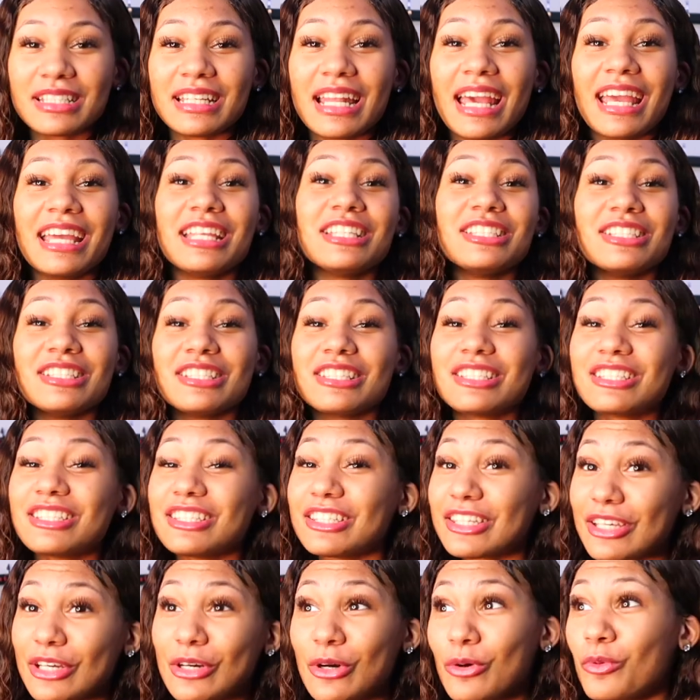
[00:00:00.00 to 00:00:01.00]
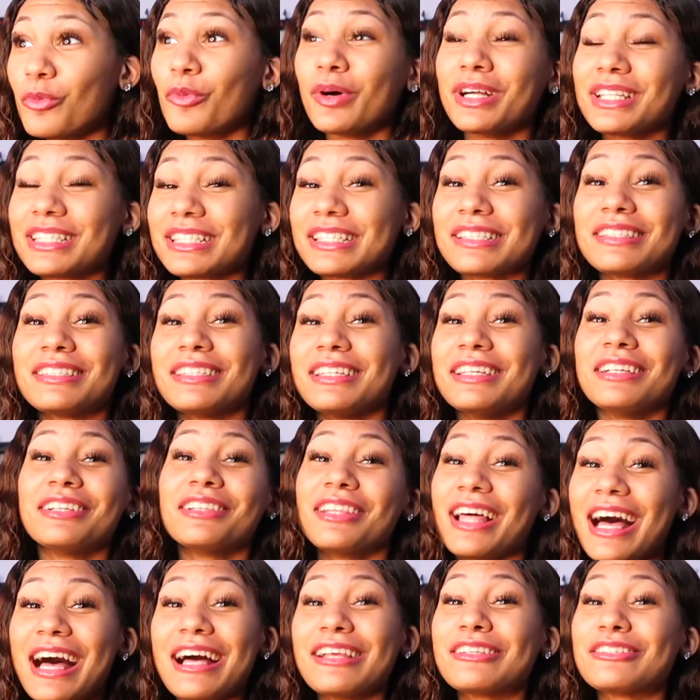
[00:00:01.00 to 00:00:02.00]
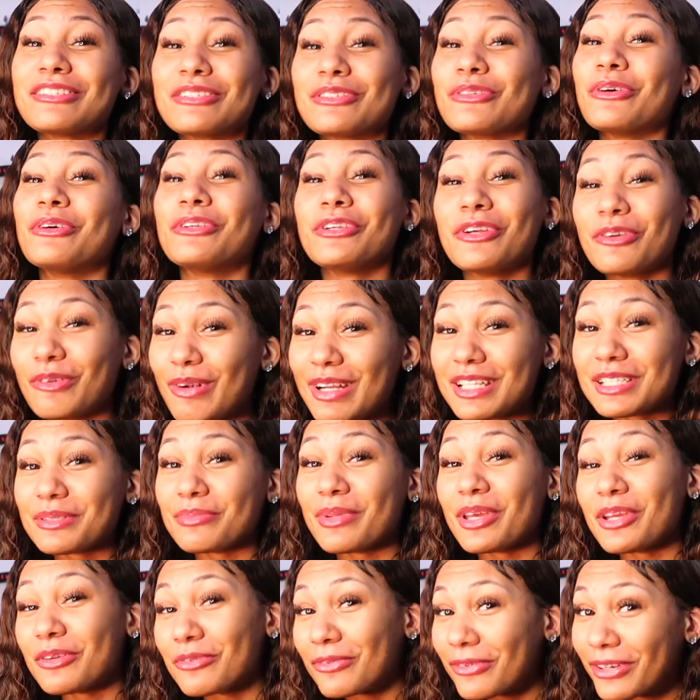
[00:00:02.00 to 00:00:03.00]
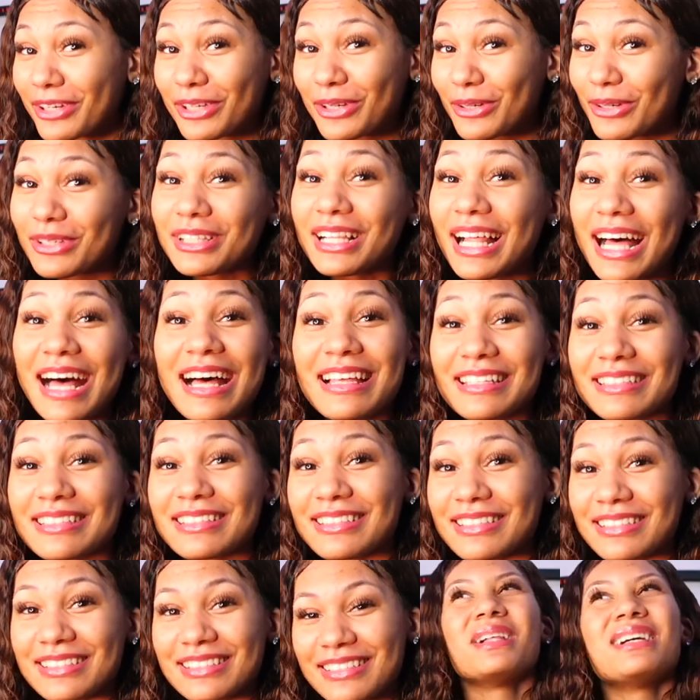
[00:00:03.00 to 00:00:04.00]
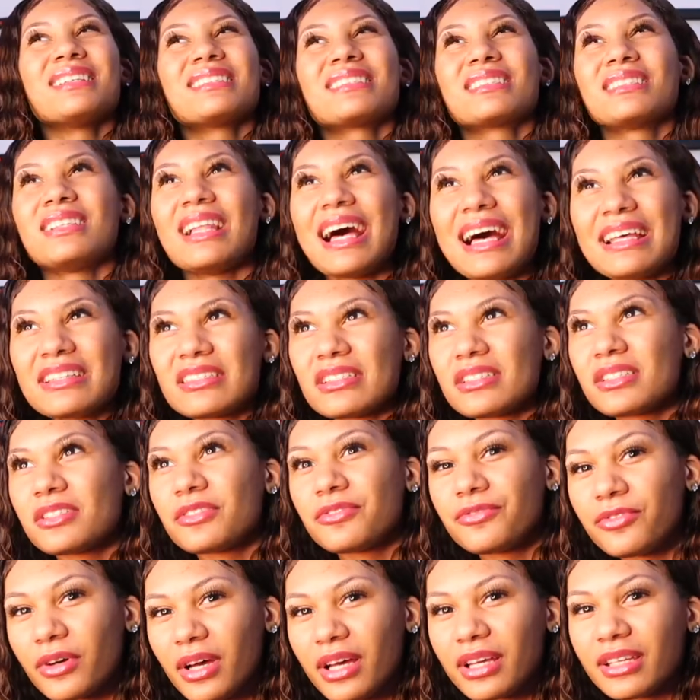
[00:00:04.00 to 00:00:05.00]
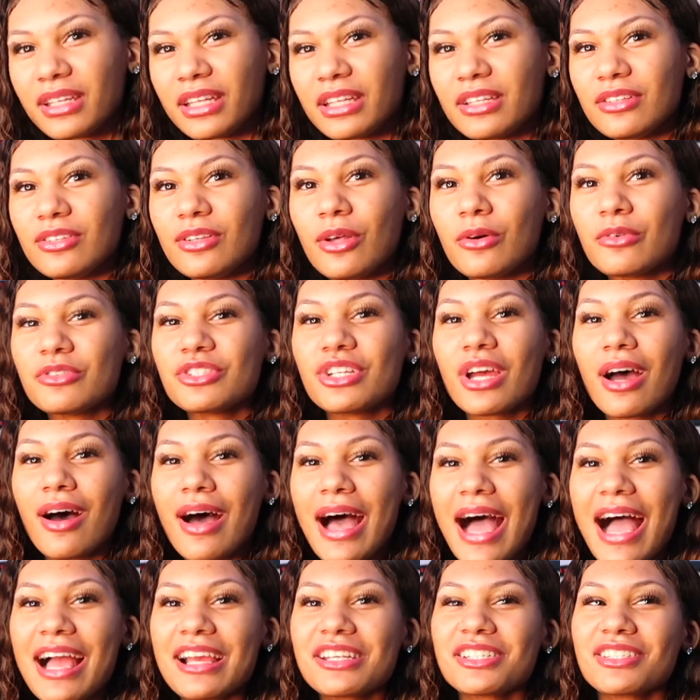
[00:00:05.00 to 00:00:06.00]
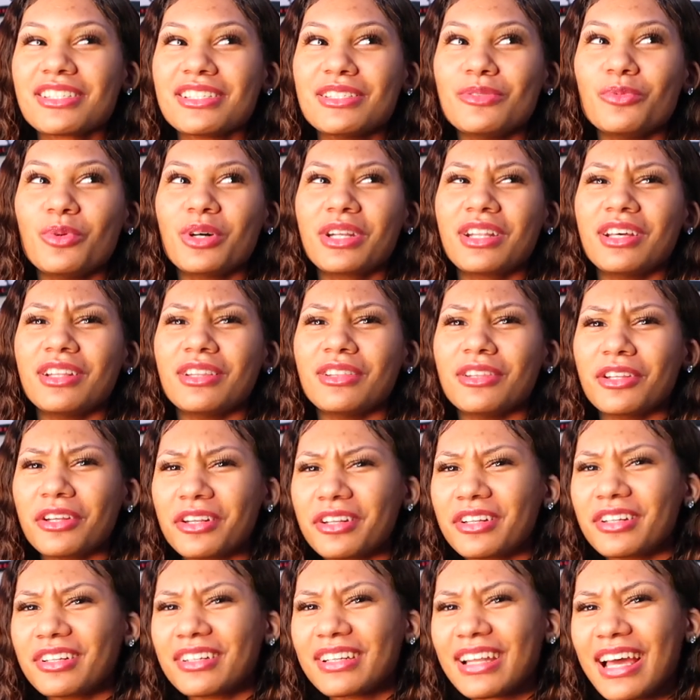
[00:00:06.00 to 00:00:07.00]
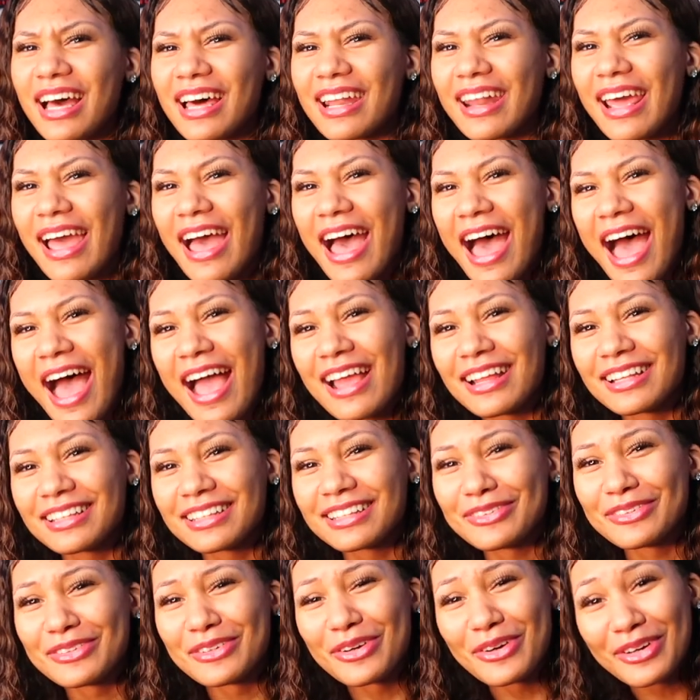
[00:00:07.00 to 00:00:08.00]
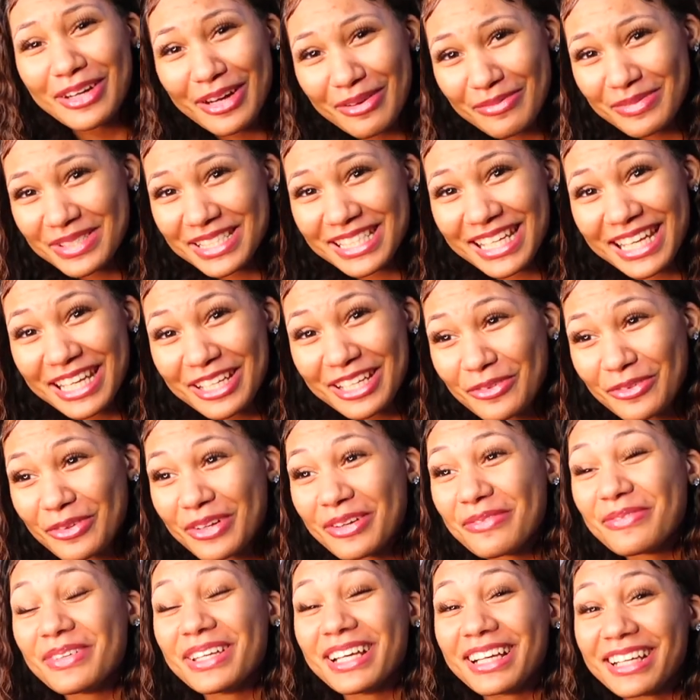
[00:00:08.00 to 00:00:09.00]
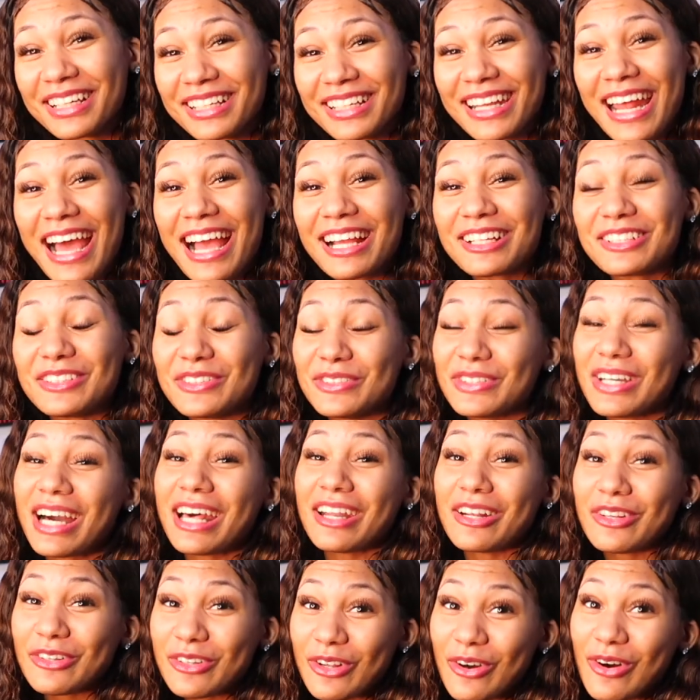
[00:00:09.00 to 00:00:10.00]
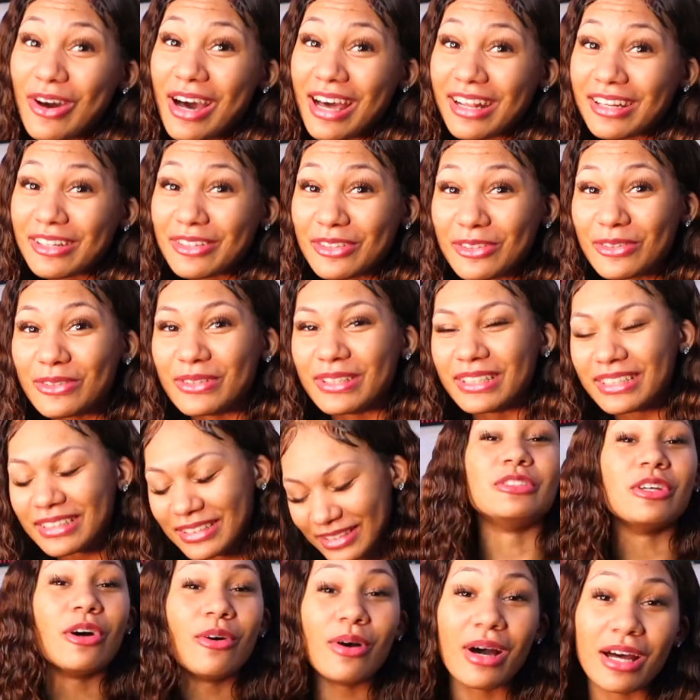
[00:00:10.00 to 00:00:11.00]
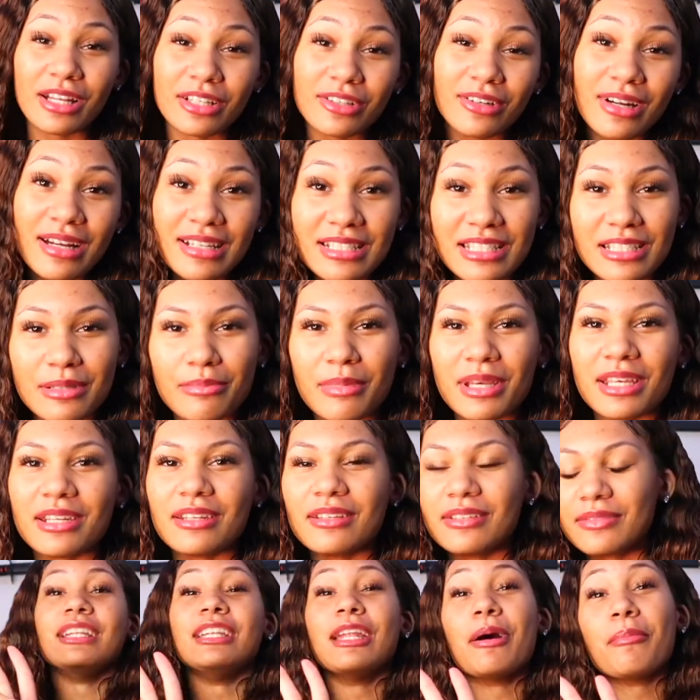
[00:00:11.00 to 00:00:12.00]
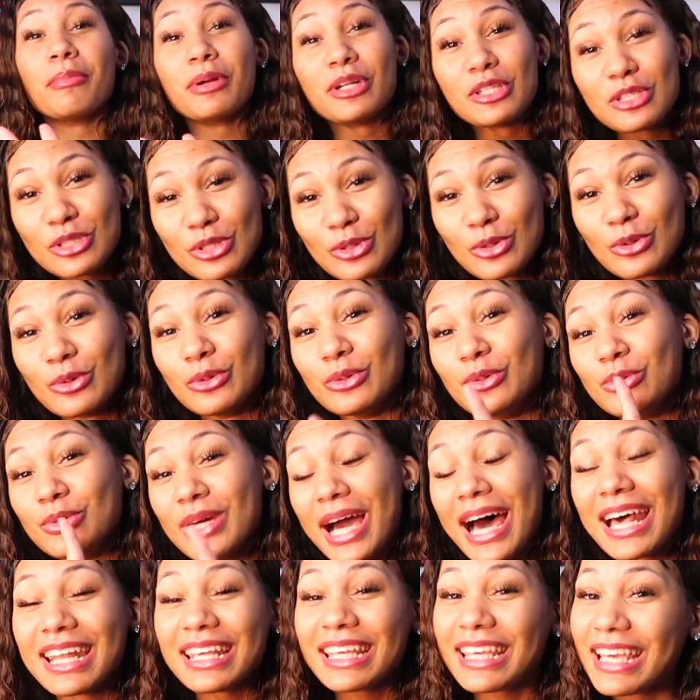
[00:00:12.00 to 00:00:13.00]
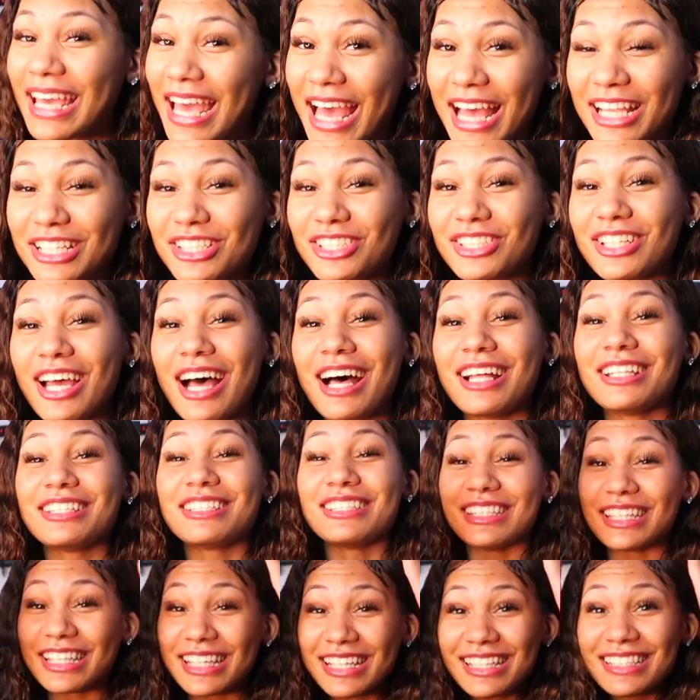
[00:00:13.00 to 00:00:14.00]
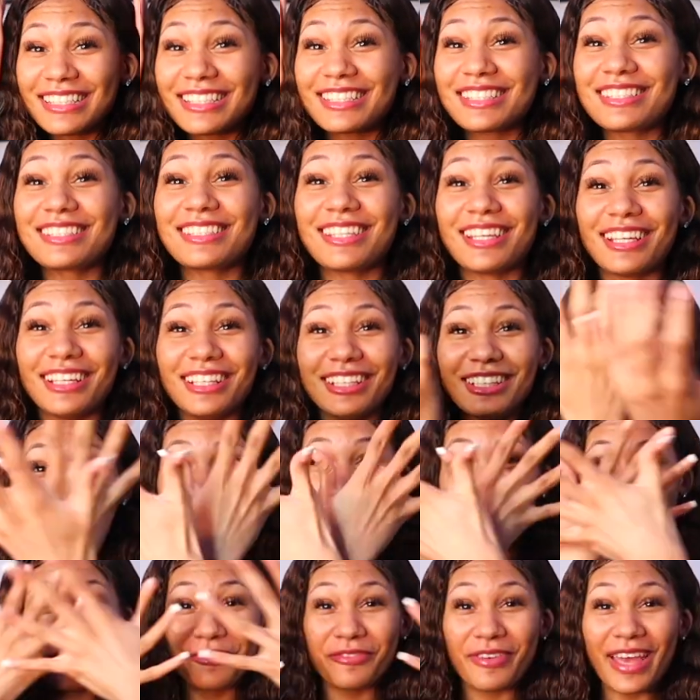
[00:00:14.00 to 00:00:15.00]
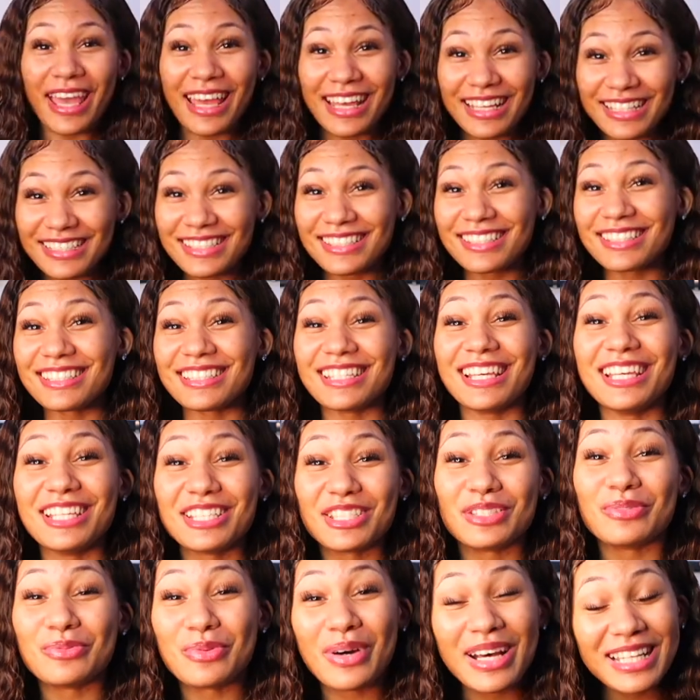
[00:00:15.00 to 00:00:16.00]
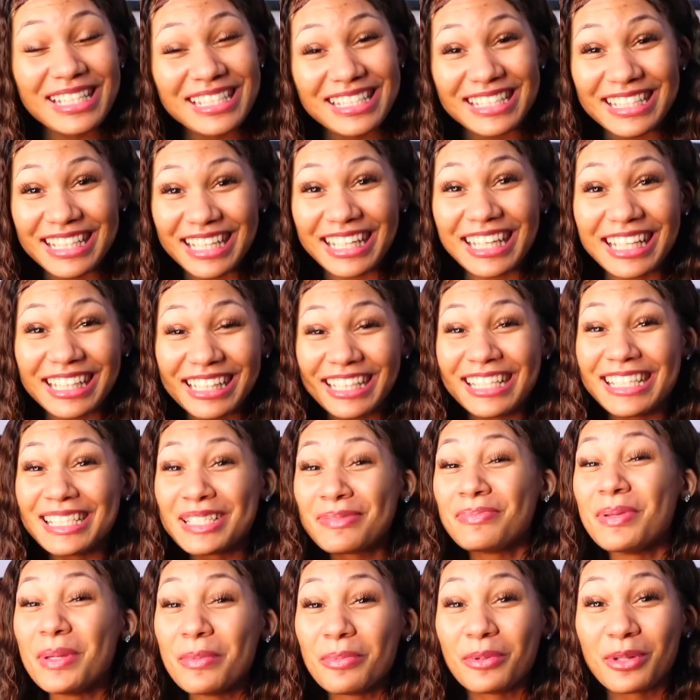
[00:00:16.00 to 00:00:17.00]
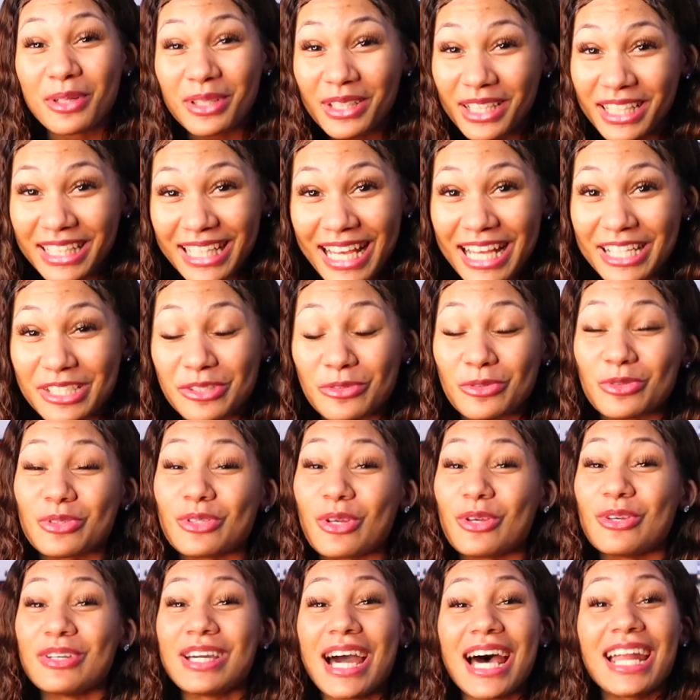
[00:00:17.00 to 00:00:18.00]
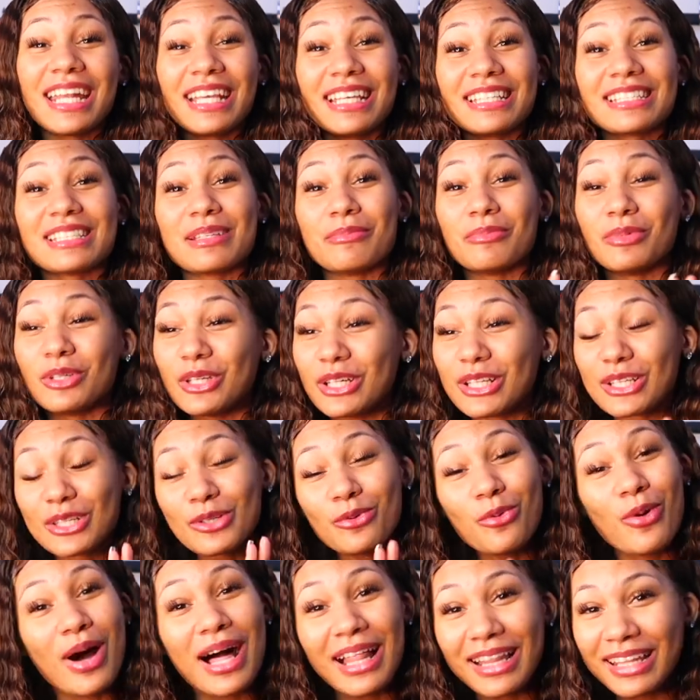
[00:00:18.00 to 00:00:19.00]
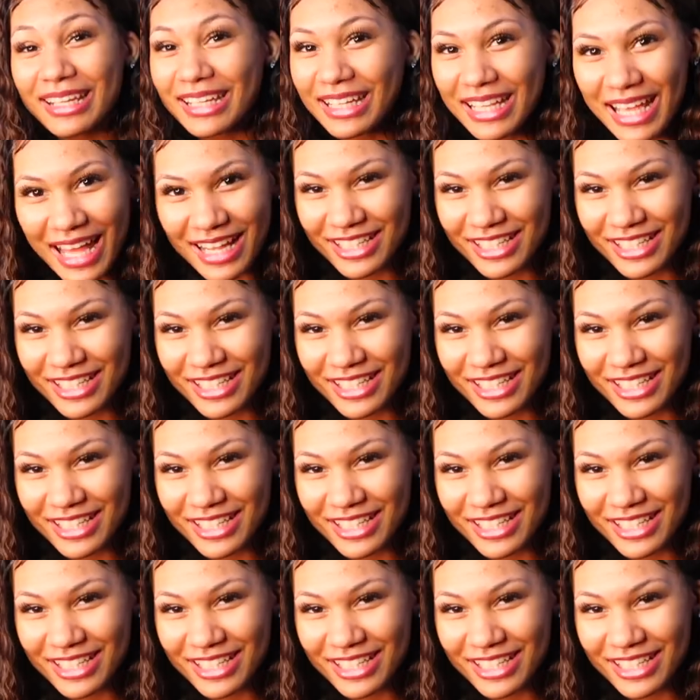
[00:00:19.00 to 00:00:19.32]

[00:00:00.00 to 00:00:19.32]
and agents still want to see classes on your resume, real classes. Plus, class is fun, and don't y'all actually want to learn how to act? You know what I'm saying? You want to be a good actor, you gotta know how to do it. Don't underestimate it. Number two, you gotta get headshots. This your face is what's getting these people to look at you. So you gotta get some good quality